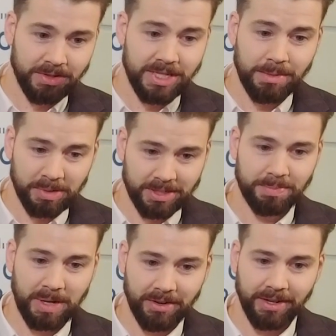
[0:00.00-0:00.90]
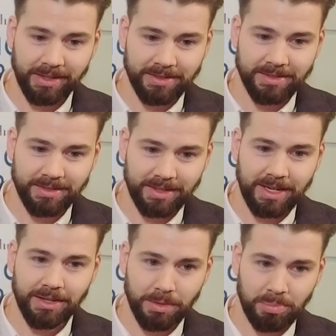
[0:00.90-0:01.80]
deep experience
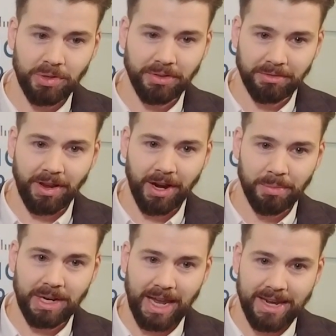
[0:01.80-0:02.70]
in the built environment,